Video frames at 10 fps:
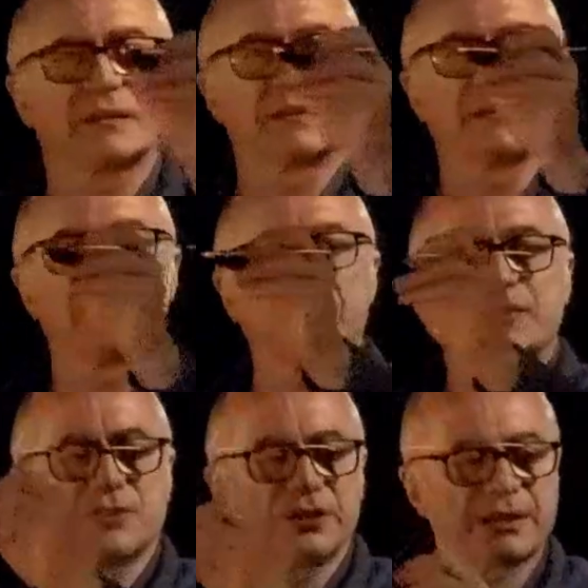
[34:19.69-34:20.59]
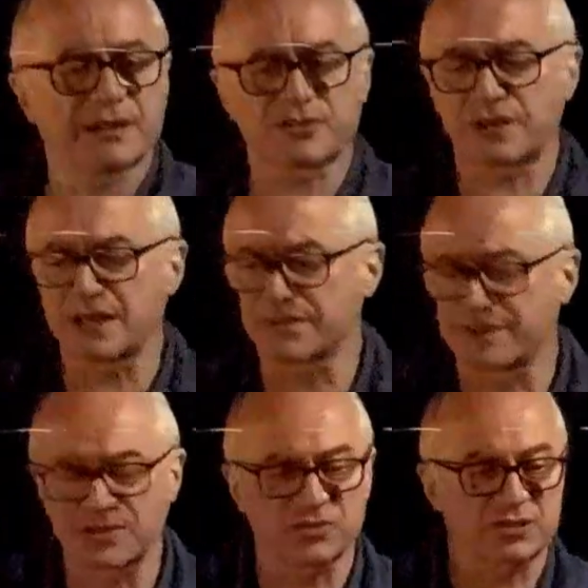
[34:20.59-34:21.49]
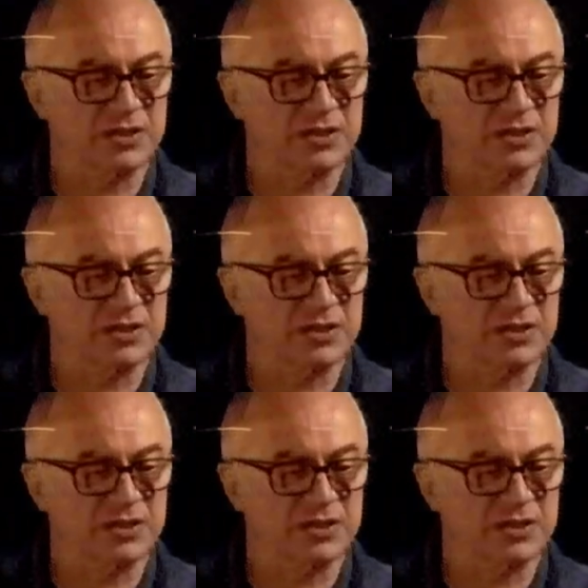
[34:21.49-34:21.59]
deviatoric stress versus a